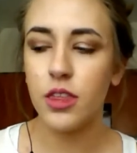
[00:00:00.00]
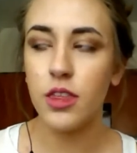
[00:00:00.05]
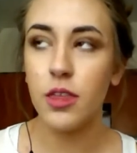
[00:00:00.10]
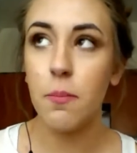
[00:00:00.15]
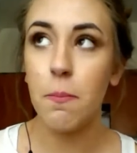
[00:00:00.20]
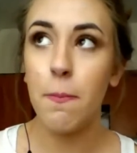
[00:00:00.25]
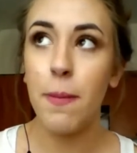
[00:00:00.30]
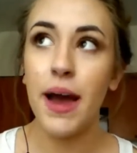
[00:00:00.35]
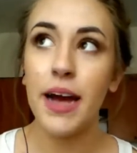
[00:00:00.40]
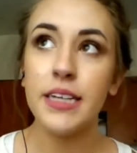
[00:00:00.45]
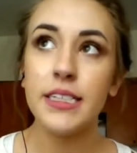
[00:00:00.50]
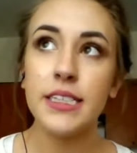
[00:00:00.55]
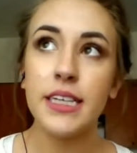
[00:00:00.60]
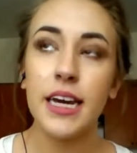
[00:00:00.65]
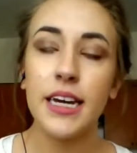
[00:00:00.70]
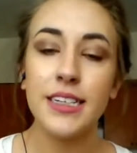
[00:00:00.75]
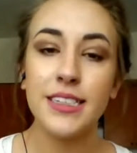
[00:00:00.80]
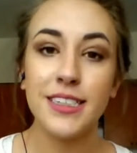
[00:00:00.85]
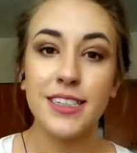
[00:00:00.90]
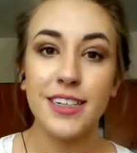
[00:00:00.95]
the best
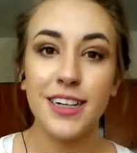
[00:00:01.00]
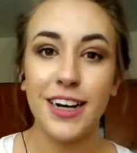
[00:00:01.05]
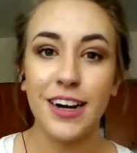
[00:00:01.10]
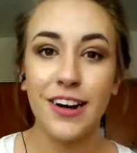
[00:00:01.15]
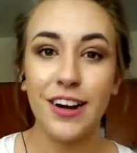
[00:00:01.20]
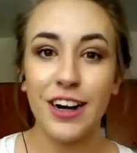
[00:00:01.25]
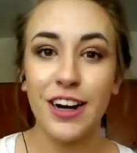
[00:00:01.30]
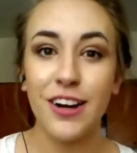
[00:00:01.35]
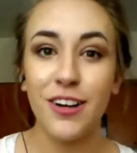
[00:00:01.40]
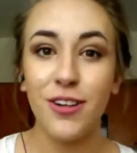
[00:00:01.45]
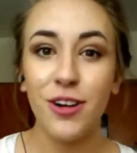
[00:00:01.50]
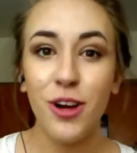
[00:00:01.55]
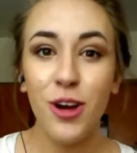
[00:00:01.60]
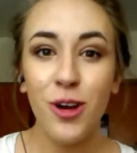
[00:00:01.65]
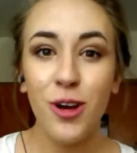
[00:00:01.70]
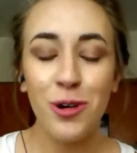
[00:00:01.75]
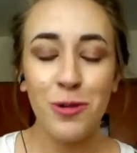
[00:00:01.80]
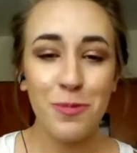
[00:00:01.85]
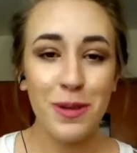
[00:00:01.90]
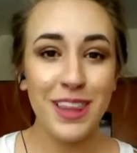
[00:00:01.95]
case scenario
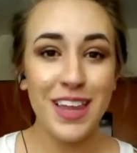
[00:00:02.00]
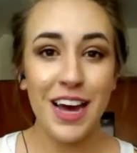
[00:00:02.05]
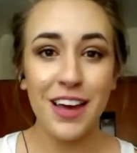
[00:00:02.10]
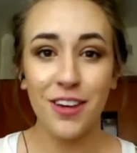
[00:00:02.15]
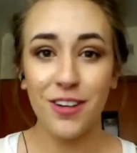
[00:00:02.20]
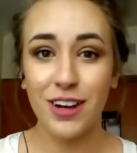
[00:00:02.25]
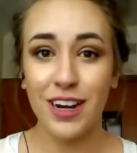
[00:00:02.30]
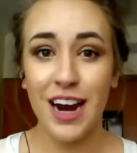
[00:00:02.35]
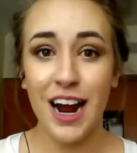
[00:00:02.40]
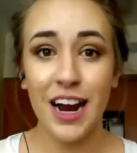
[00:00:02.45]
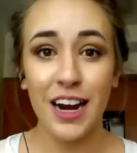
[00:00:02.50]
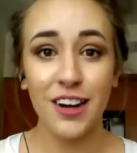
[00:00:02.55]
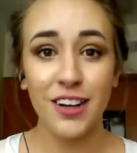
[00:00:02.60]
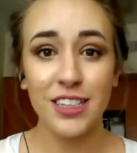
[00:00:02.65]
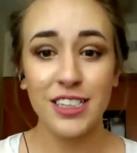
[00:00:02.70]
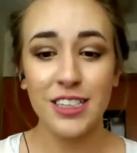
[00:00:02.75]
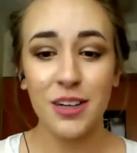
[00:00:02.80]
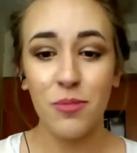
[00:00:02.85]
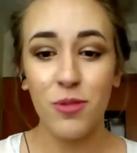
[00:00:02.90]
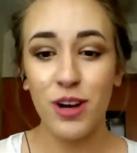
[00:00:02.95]
would be that you can hire
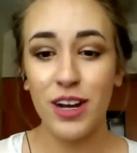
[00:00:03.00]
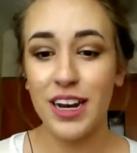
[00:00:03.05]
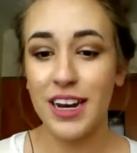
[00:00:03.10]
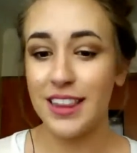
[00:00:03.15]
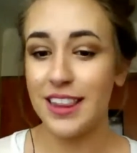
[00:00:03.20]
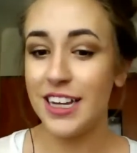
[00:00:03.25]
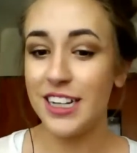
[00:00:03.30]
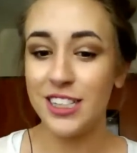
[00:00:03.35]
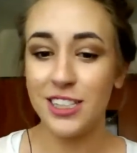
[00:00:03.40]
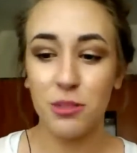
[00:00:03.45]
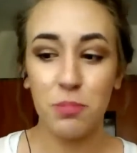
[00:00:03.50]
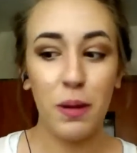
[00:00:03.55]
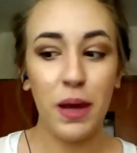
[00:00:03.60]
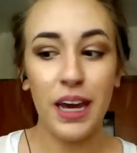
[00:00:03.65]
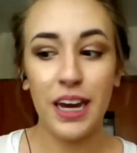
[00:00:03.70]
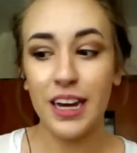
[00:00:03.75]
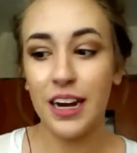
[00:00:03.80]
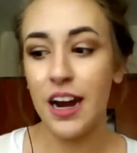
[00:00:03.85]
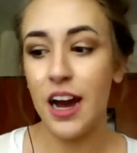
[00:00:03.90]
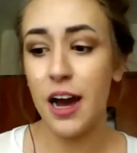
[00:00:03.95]
someone and they just
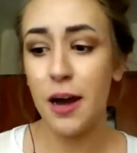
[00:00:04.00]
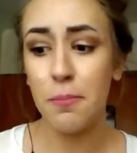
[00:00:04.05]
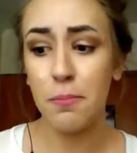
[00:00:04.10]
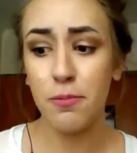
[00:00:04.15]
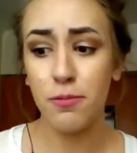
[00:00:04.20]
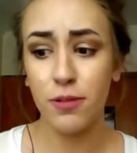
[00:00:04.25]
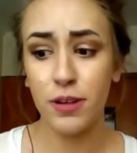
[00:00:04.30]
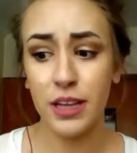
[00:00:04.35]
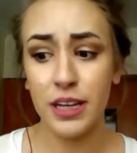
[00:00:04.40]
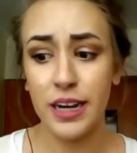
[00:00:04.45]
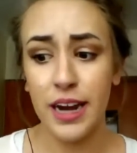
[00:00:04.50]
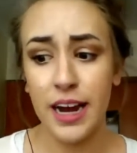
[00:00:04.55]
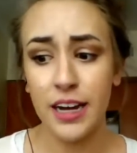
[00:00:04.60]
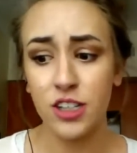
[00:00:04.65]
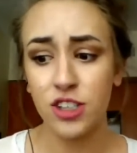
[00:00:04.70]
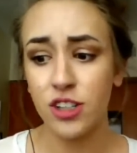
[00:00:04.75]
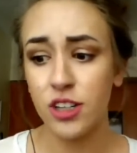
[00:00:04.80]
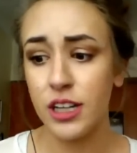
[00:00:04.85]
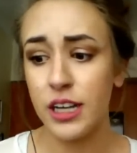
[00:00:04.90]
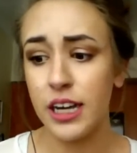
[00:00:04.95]
pick it up really
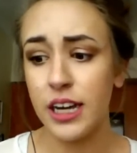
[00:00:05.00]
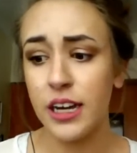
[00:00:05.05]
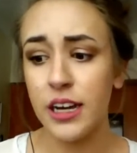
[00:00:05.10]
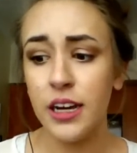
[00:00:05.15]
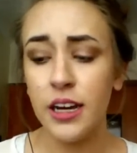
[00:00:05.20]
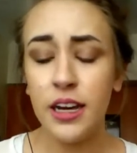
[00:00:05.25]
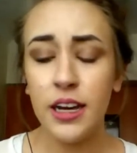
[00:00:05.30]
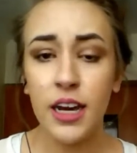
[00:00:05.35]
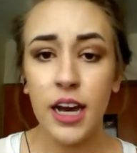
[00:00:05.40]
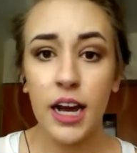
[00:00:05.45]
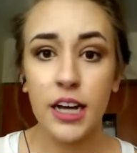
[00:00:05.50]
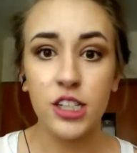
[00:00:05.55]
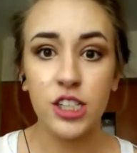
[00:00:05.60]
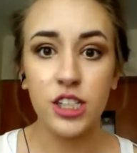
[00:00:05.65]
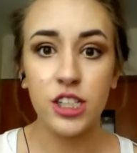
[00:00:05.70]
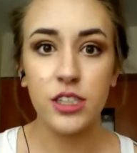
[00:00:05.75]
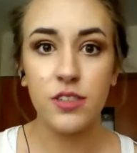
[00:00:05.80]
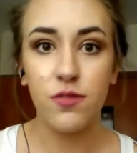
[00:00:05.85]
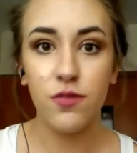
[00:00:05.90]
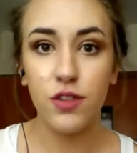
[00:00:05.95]
naturally and
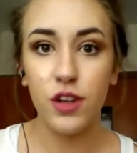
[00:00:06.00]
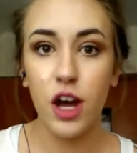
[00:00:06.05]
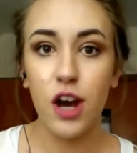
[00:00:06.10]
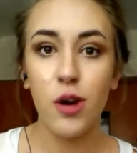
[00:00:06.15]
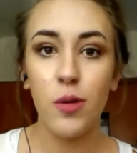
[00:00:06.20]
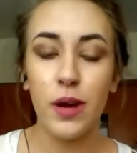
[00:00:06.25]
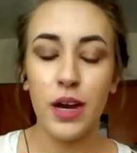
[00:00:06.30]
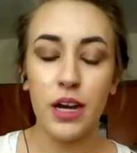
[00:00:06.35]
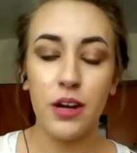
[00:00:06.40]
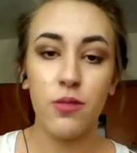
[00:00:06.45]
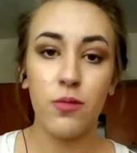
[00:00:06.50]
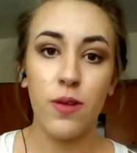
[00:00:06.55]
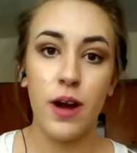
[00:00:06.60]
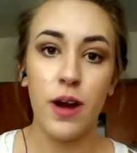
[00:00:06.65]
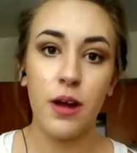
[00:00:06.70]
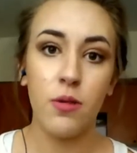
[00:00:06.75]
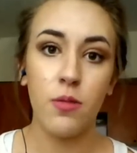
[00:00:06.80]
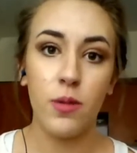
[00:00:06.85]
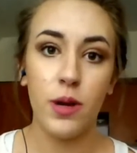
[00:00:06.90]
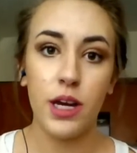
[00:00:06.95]
just flow in
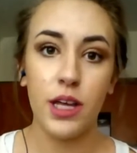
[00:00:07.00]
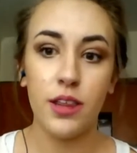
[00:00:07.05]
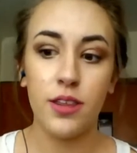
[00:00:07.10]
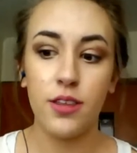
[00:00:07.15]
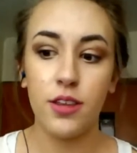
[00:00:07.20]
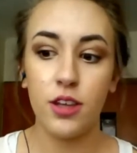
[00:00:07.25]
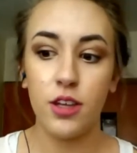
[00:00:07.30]
right with